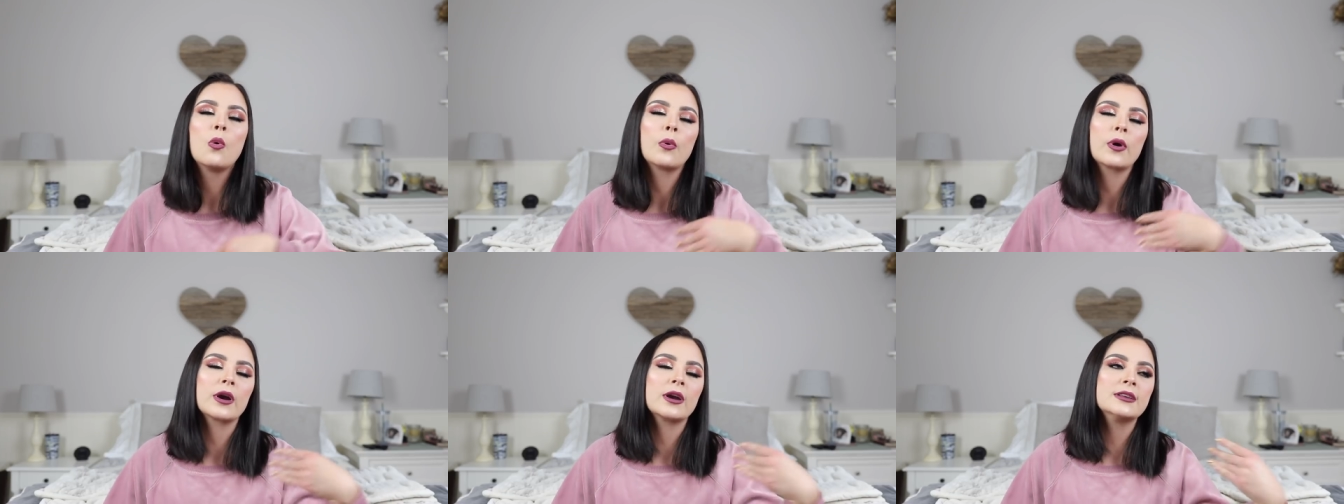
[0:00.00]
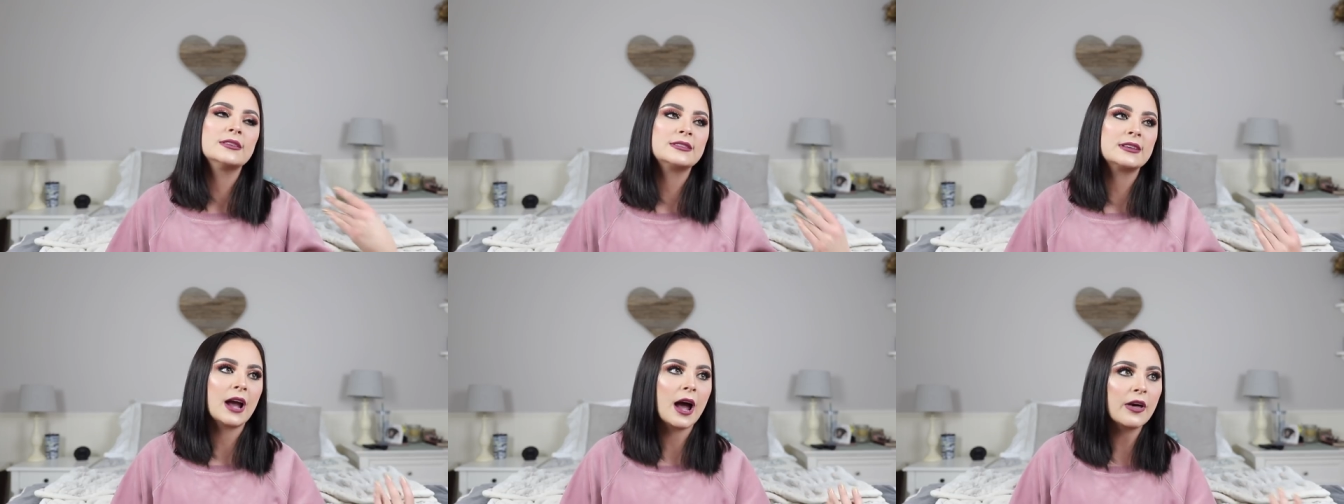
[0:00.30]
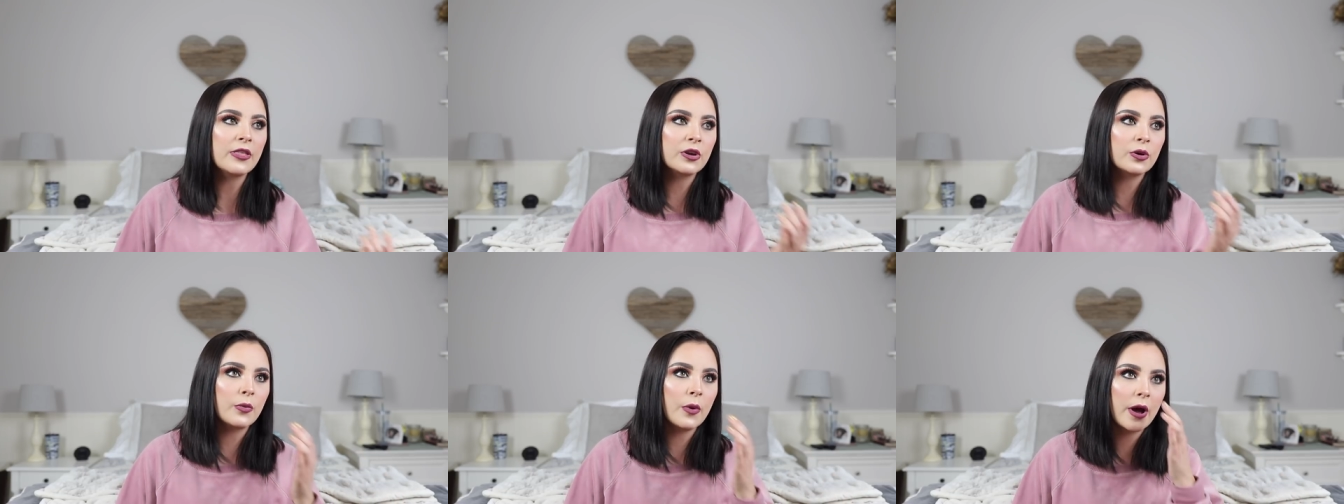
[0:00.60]
whereas the
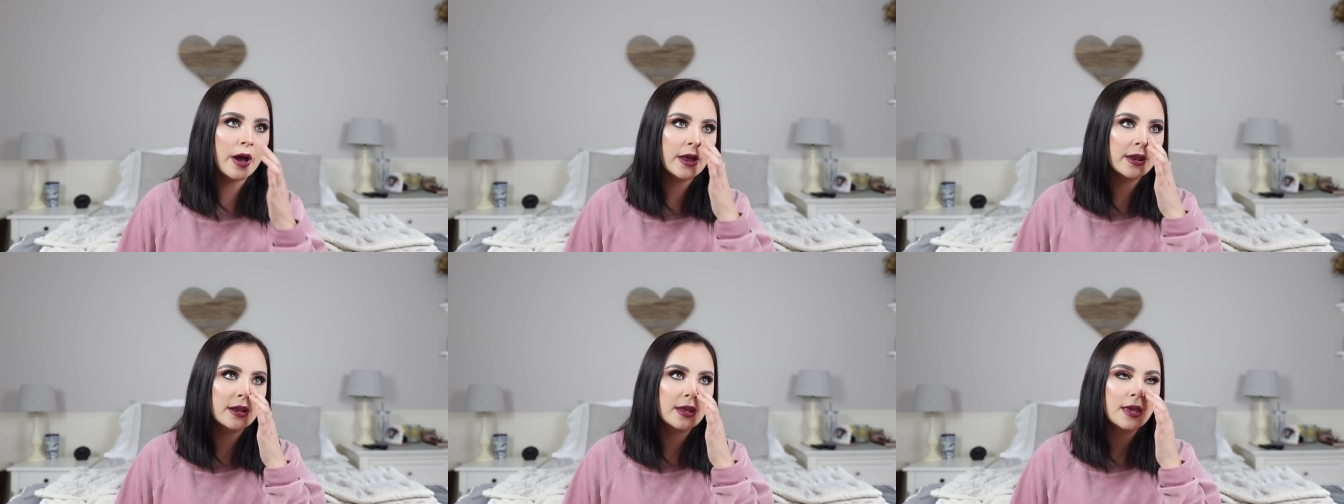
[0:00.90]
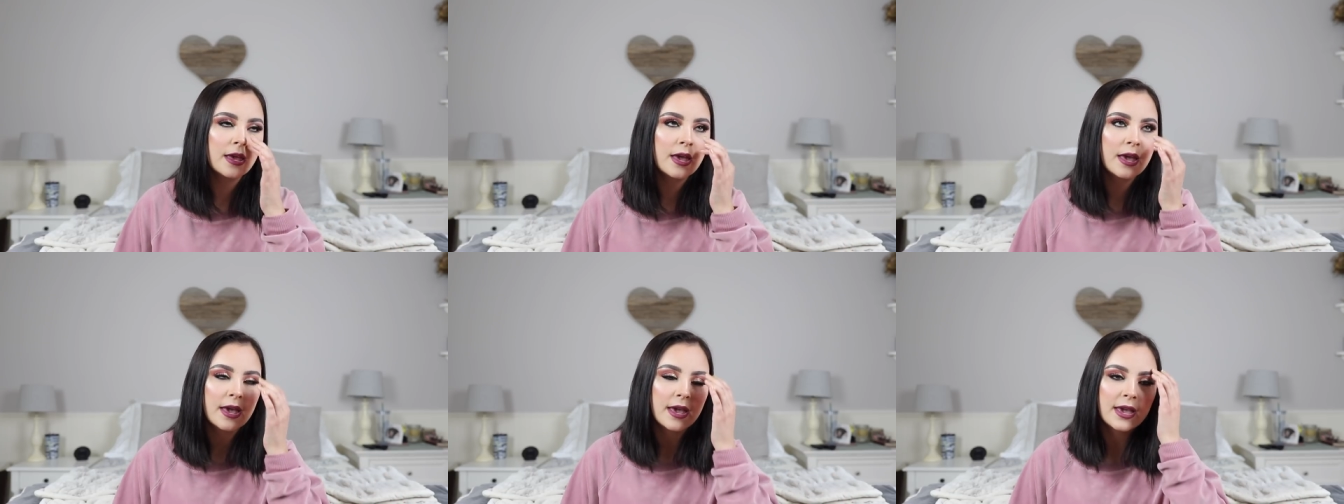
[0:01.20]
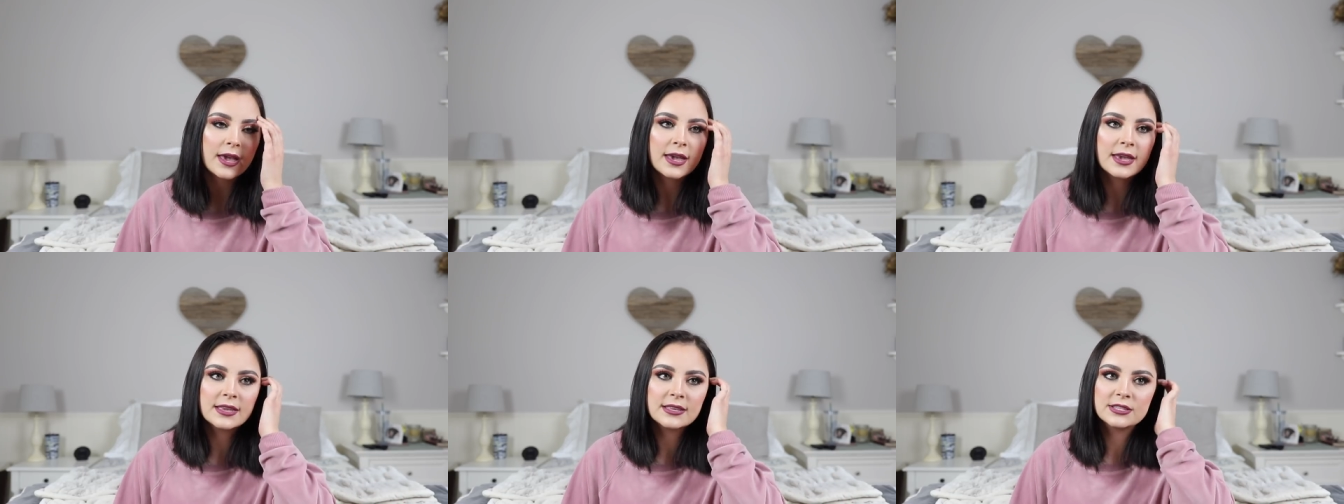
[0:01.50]
other one
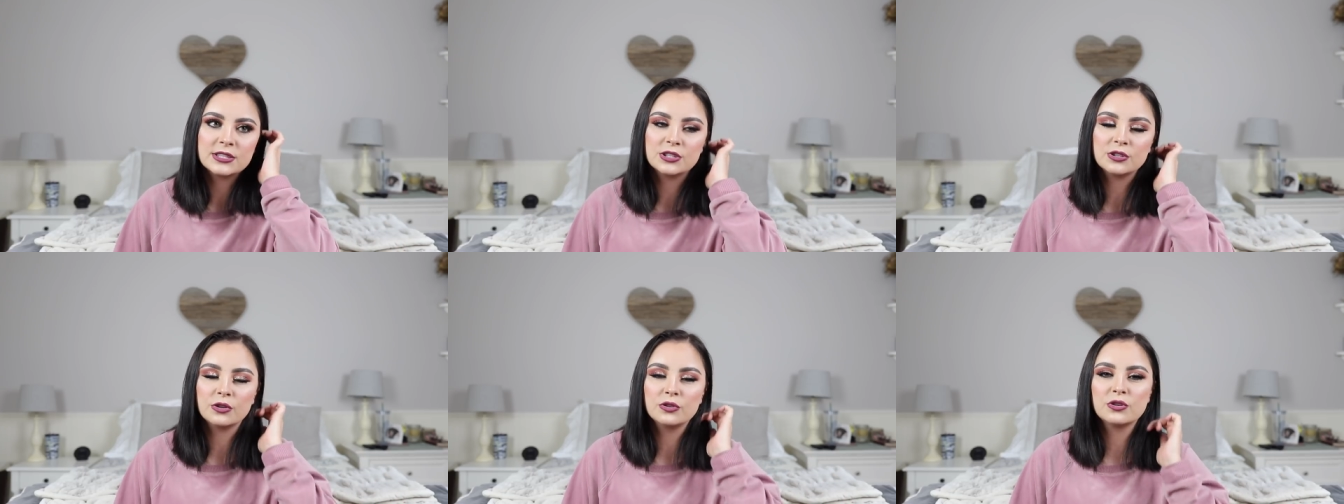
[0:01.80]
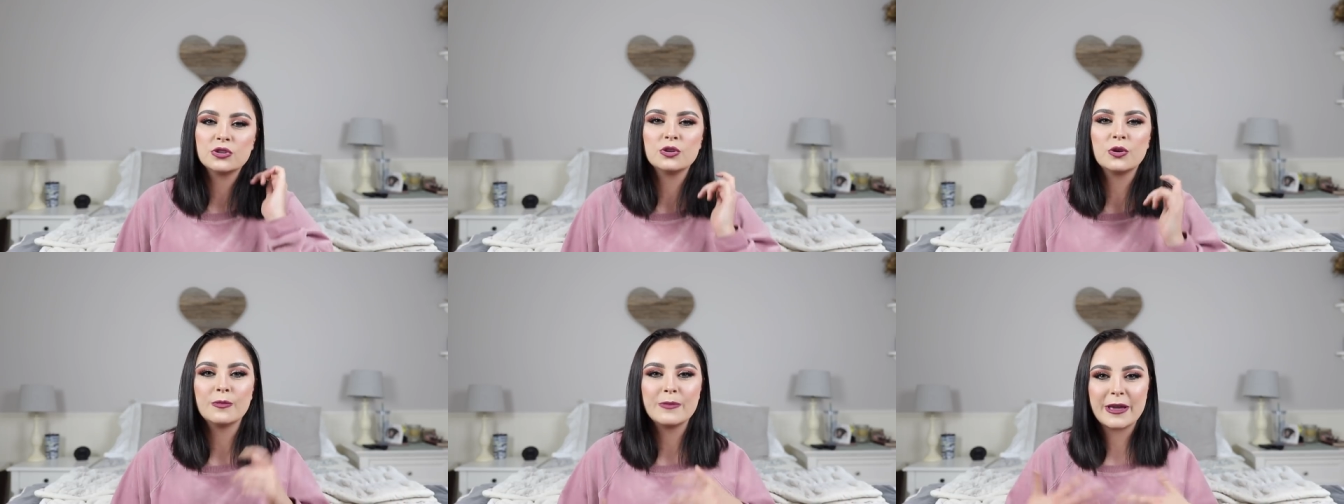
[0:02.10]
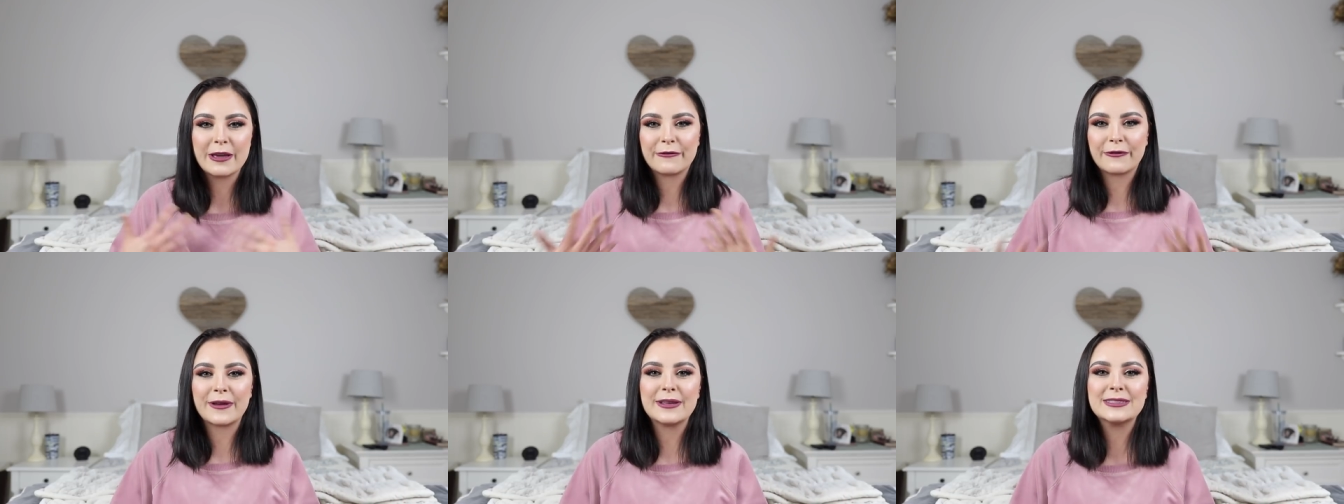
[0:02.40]
is you'll
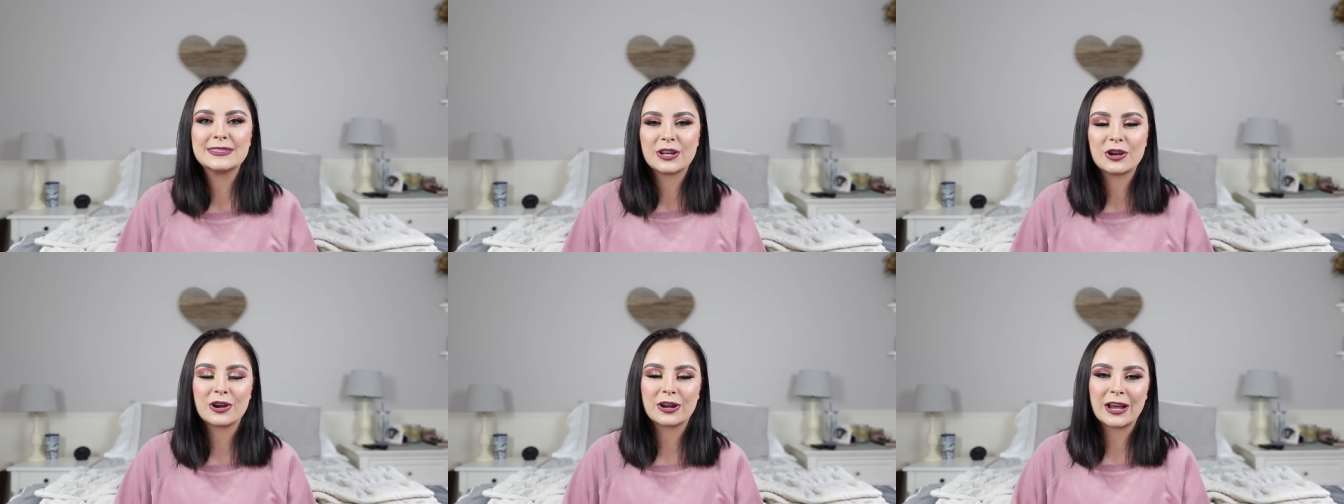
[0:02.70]
make friends that